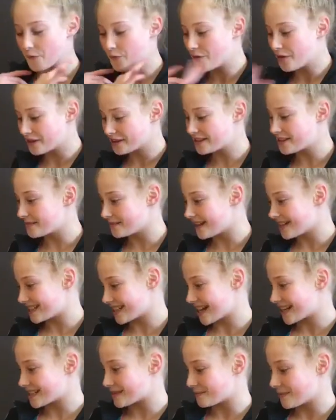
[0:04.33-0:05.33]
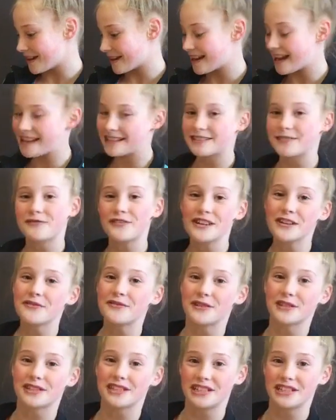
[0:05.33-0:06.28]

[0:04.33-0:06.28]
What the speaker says: what's in my dance bag, as a few of you